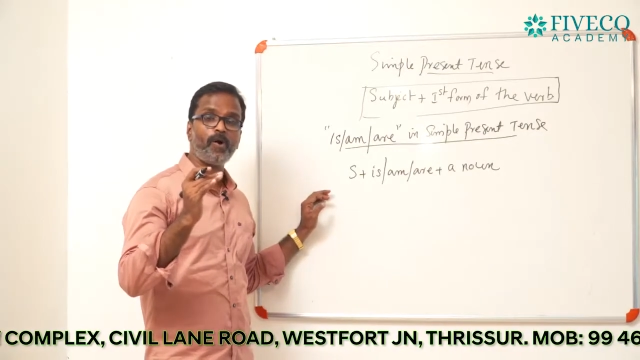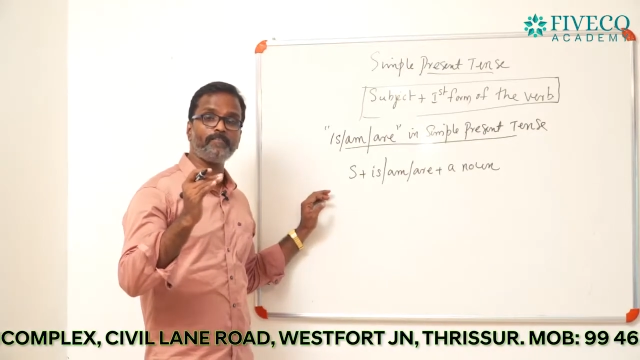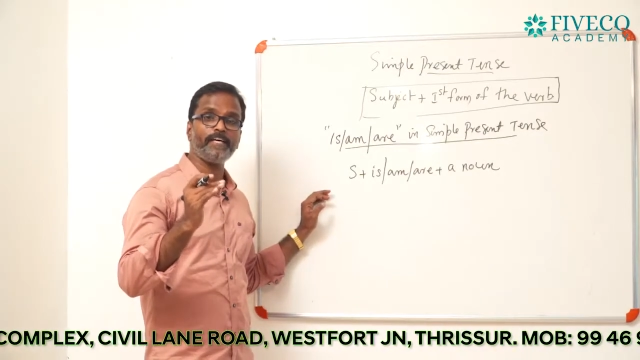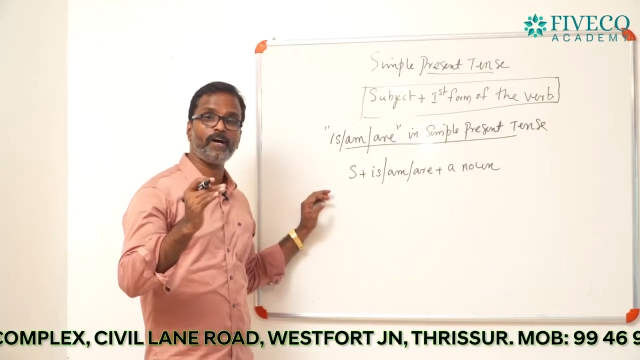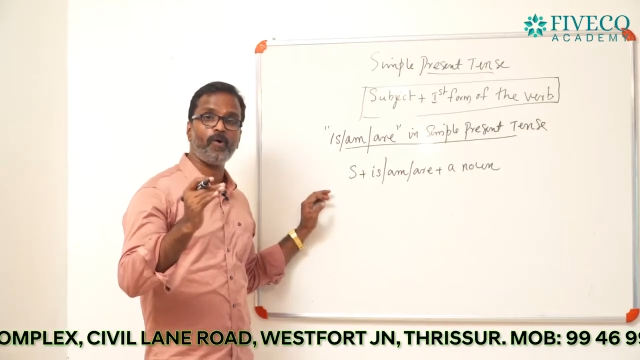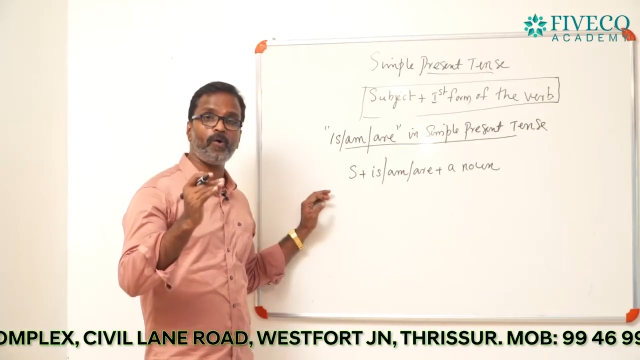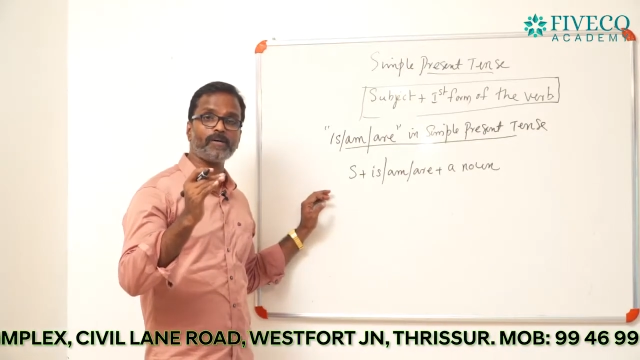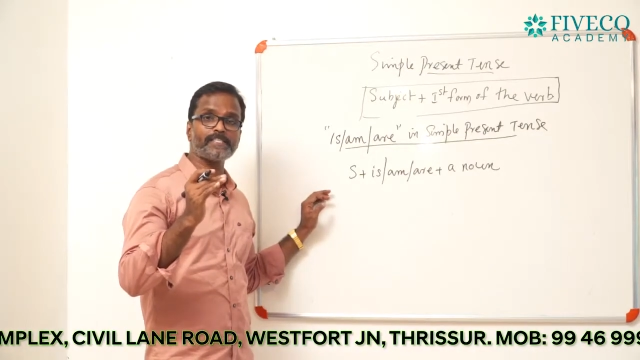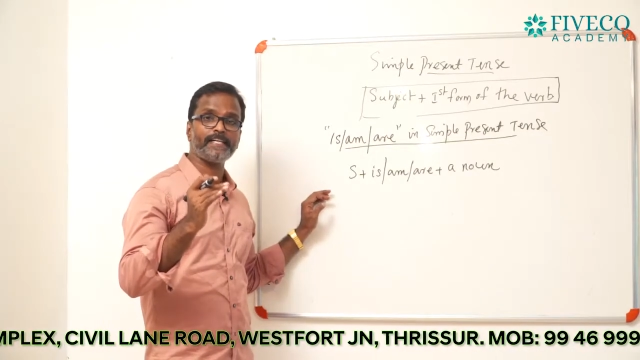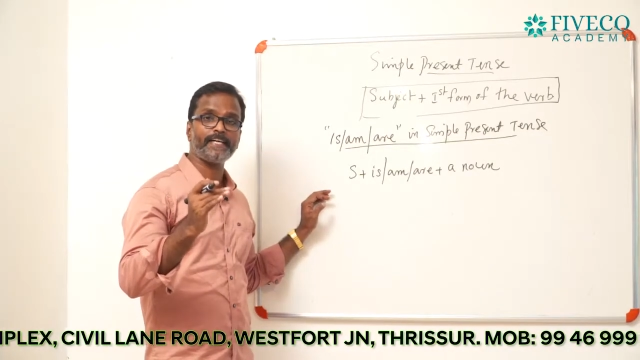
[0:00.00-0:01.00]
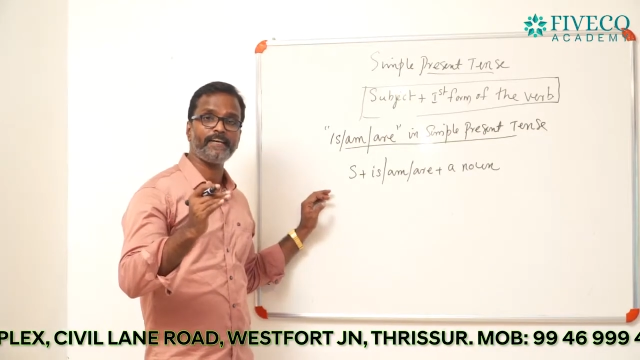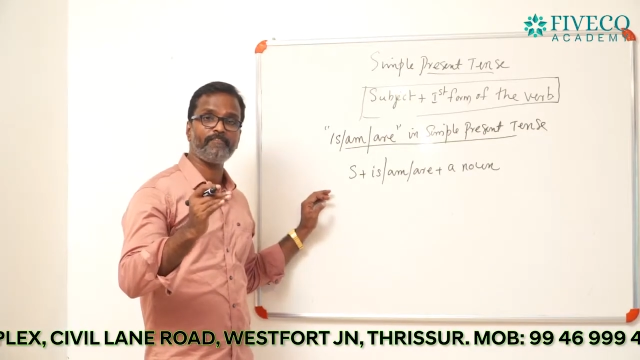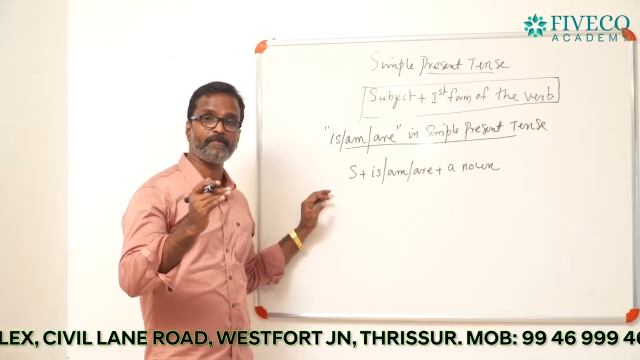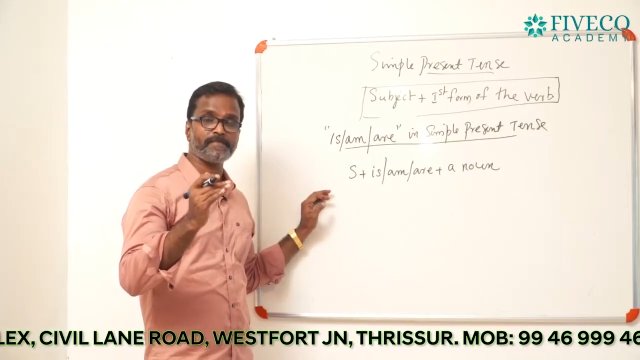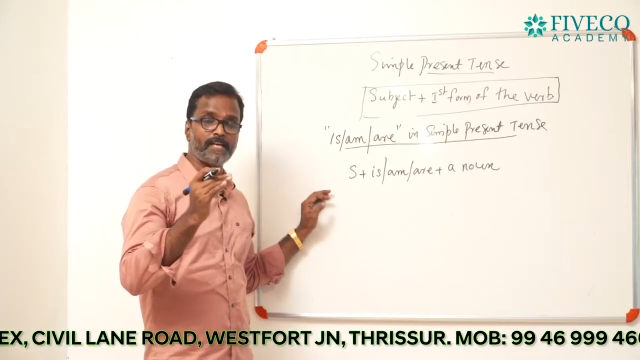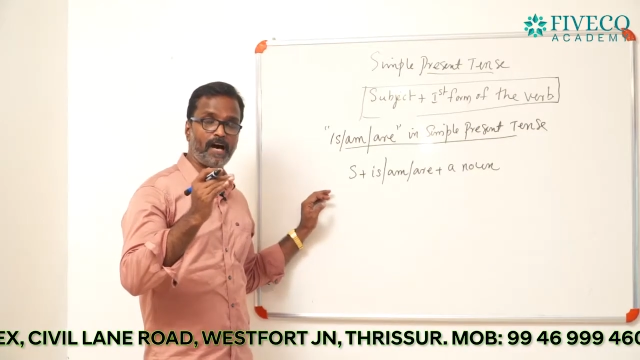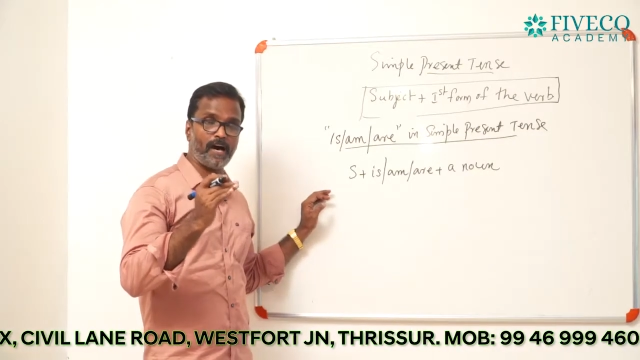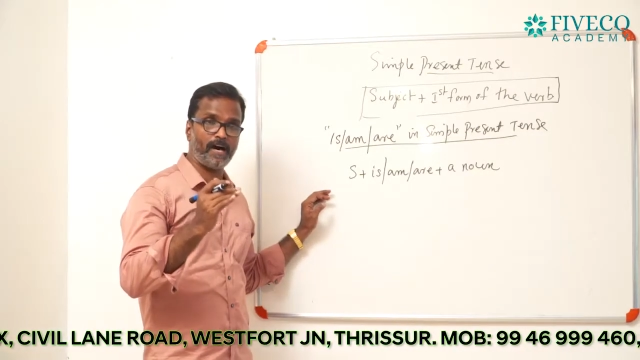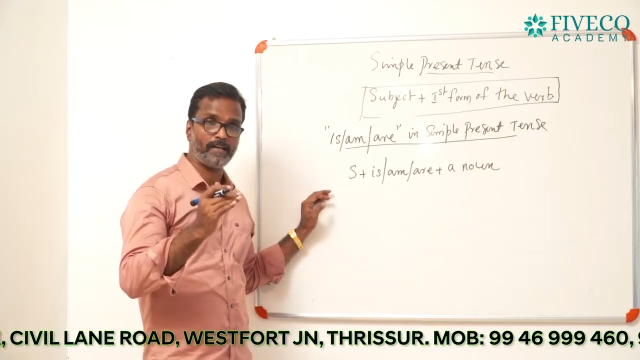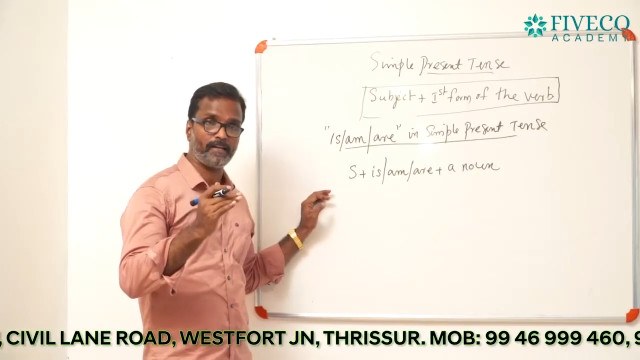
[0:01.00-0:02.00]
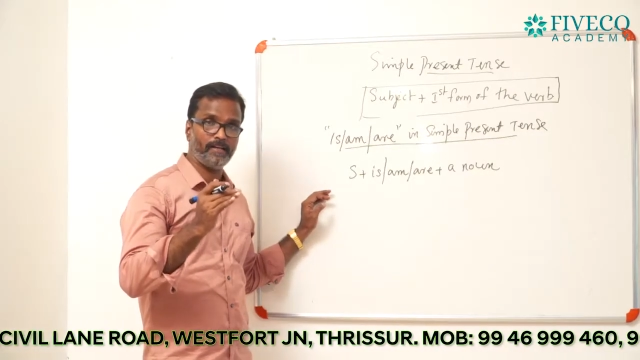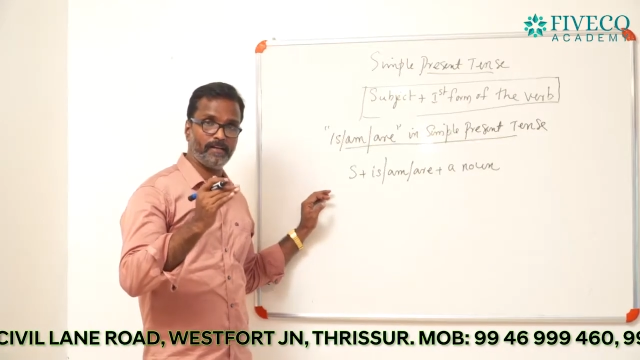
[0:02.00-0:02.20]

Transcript: of the auxiliary verbs are